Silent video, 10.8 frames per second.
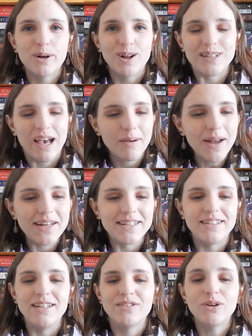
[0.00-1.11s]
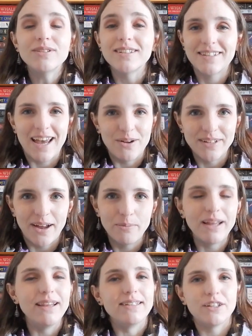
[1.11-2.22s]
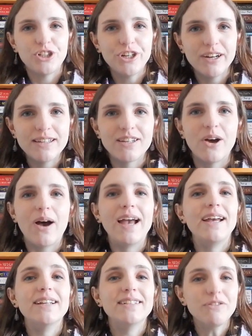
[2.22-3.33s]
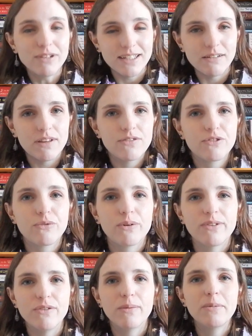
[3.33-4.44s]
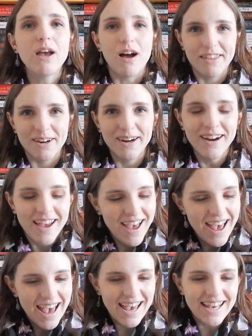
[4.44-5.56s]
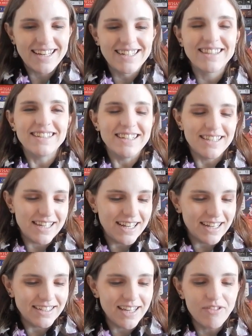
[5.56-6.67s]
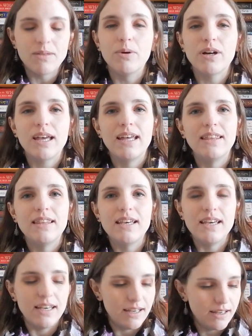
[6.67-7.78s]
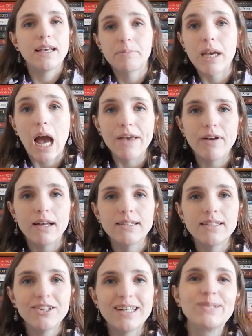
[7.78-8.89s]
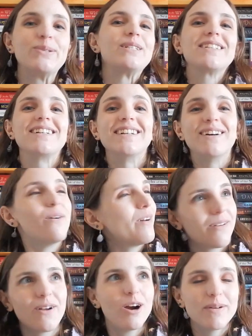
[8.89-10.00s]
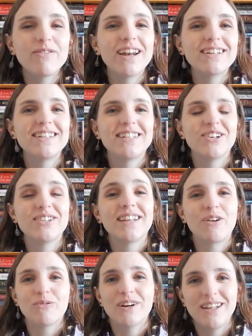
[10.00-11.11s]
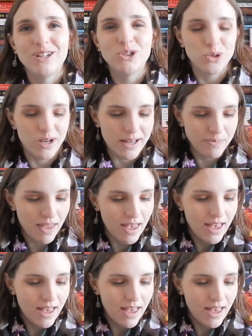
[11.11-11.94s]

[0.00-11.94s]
book I'll talk about is The Solstice Countdown by Lyssa Shearin. So I did receive this for review from the author, and this is the 7th book in the SPI Files series, which is a urban fantasy series that I really enjoy.